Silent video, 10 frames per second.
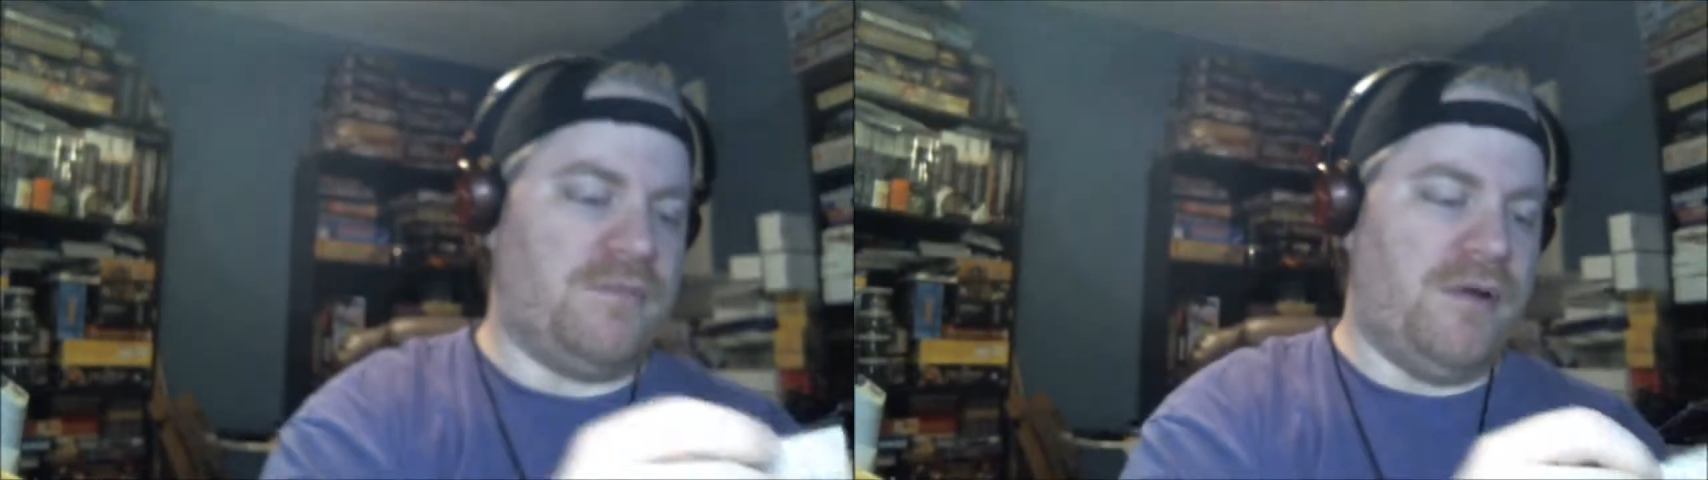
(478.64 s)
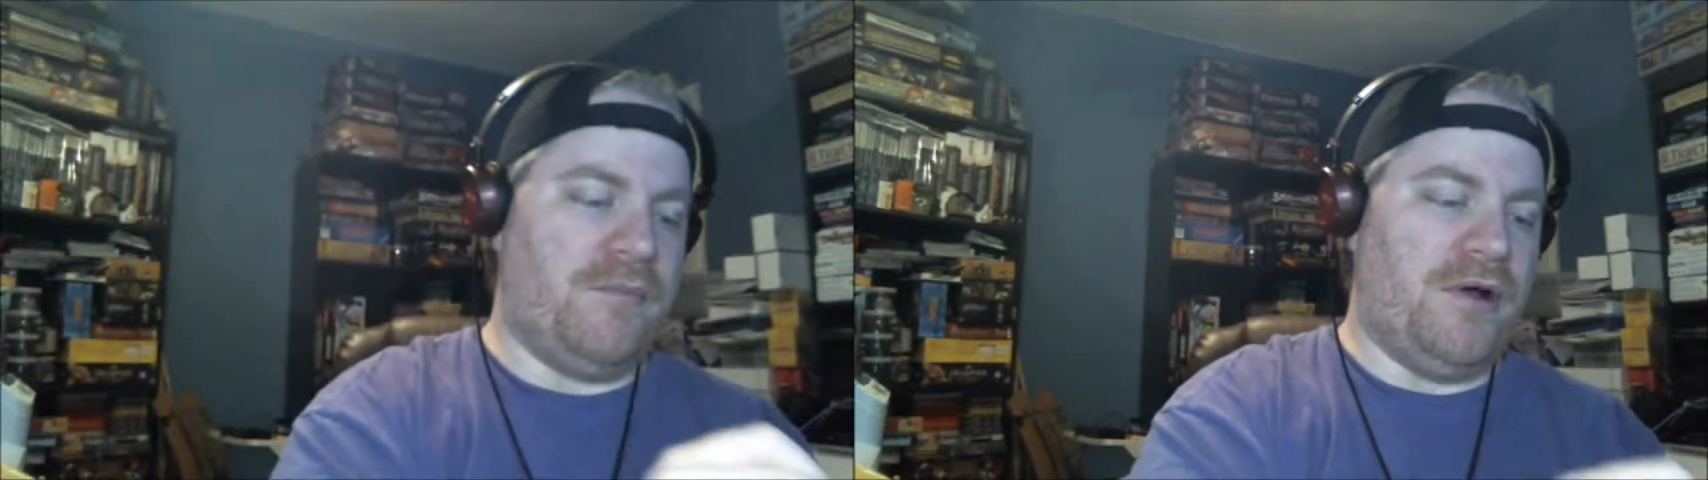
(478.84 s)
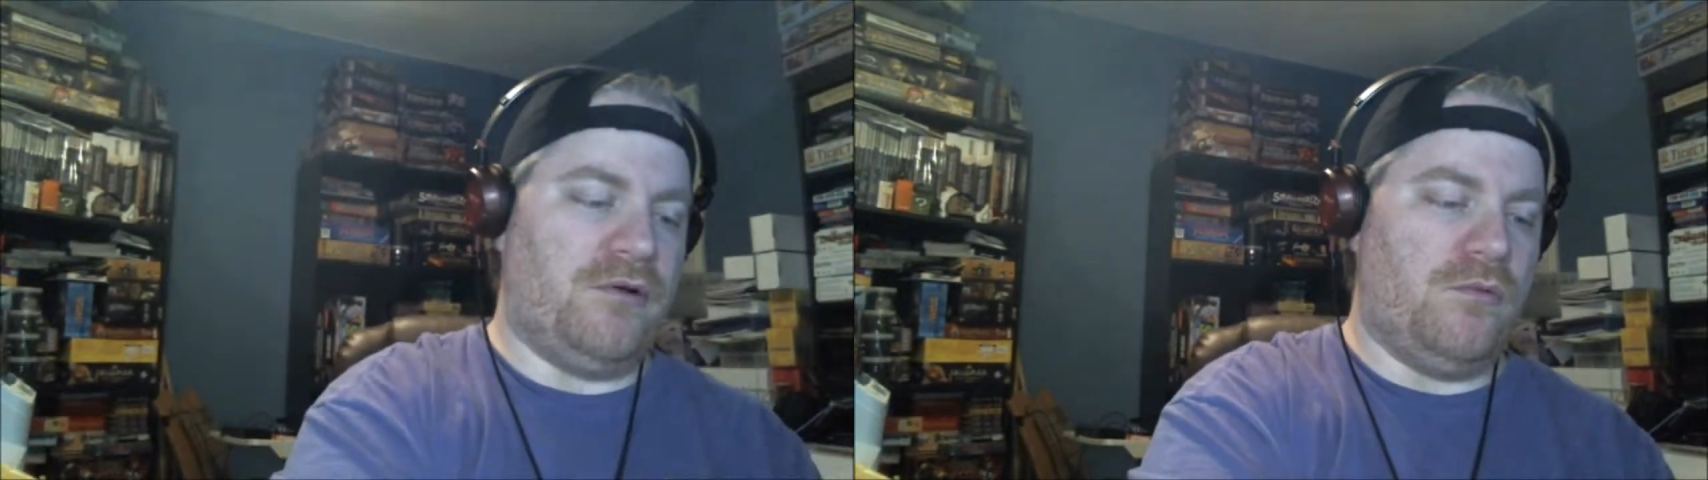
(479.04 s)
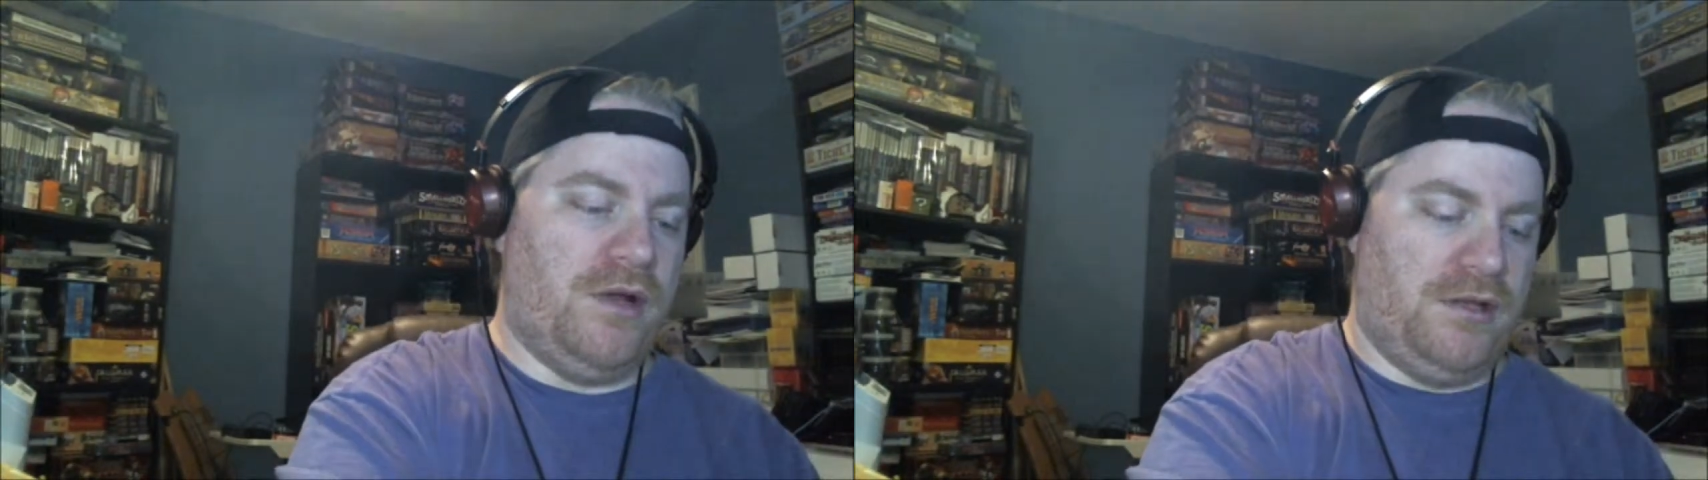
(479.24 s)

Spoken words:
my mono white